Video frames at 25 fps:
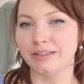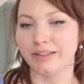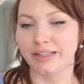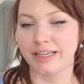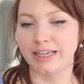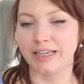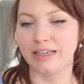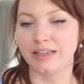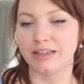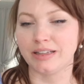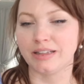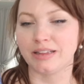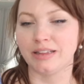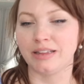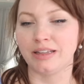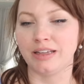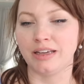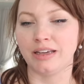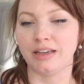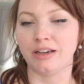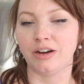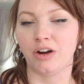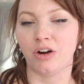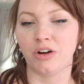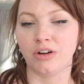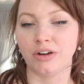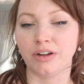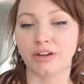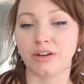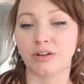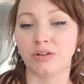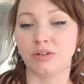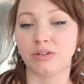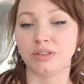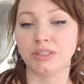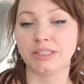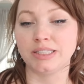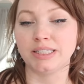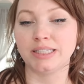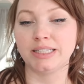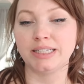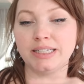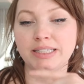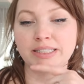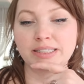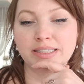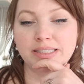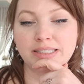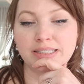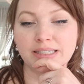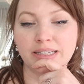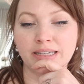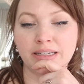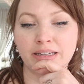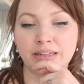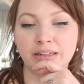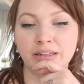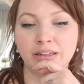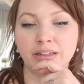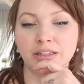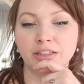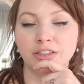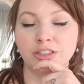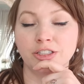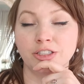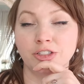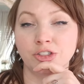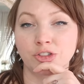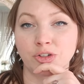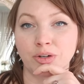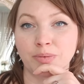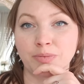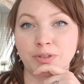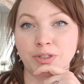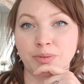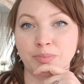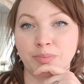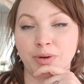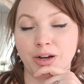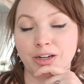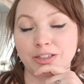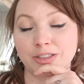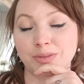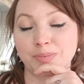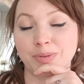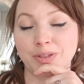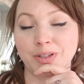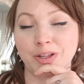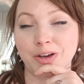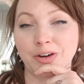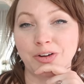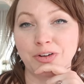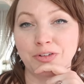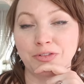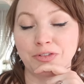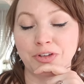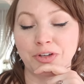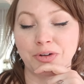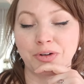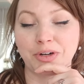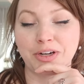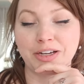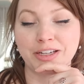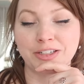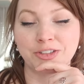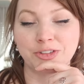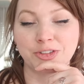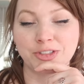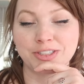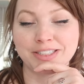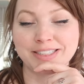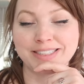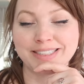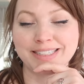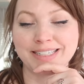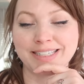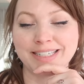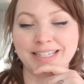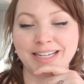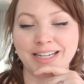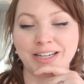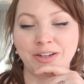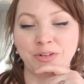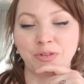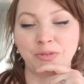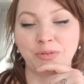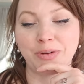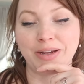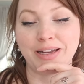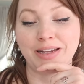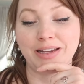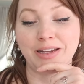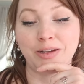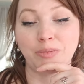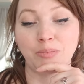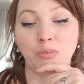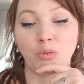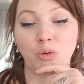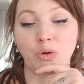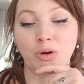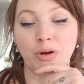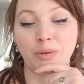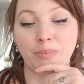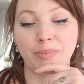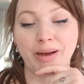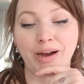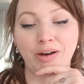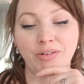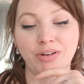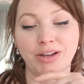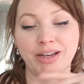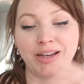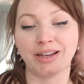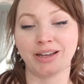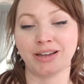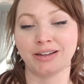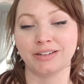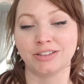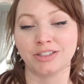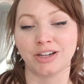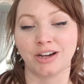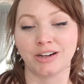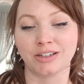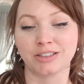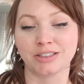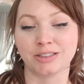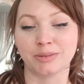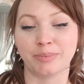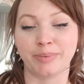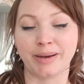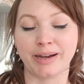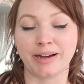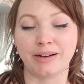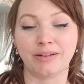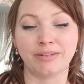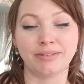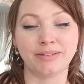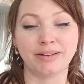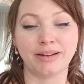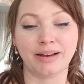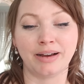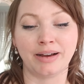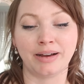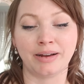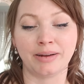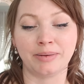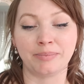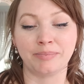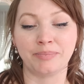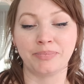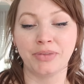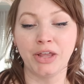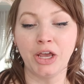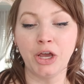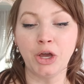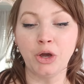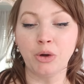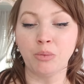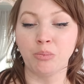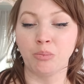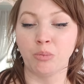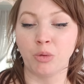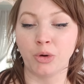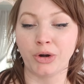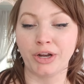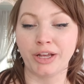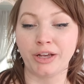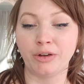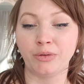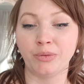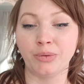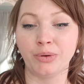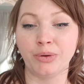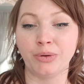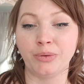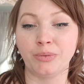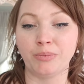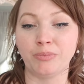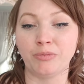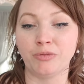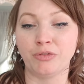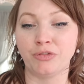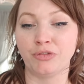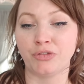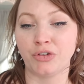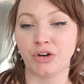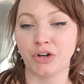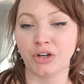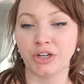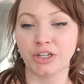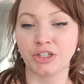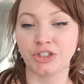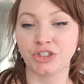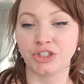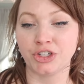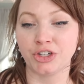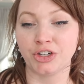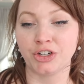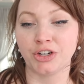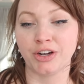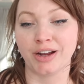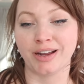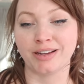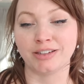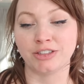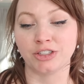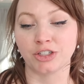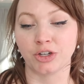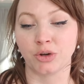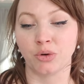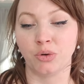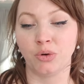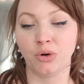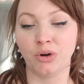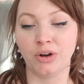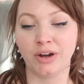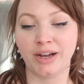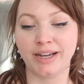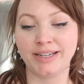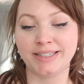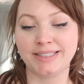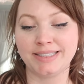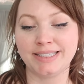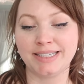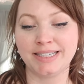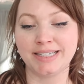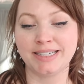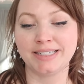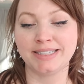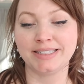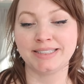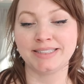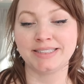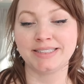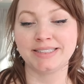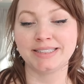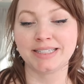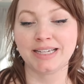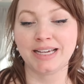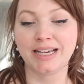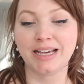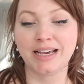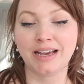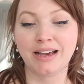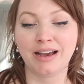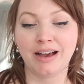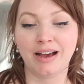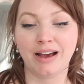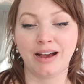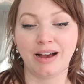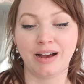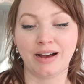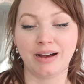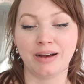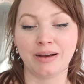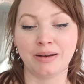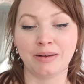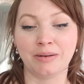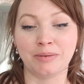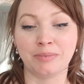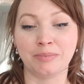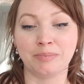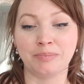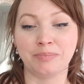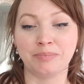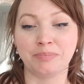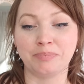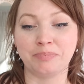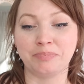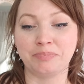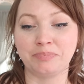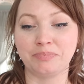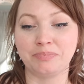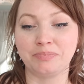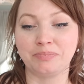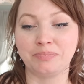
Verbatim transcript: link the article to this in the description box below if you're interested in reading more about it. It talks about um, morning room furniture and decor ideas. Um,